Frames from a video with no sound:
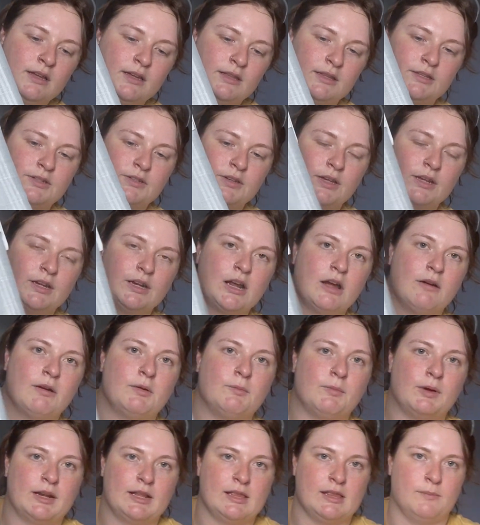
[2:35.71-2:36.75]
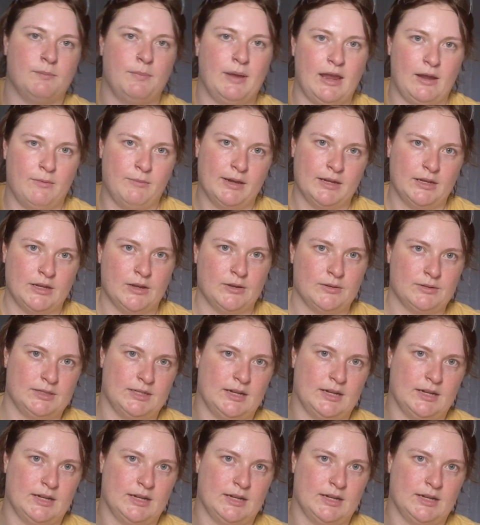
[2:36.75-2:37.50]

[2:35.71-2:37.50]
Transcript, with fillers: These are gonna go in one of the bay windows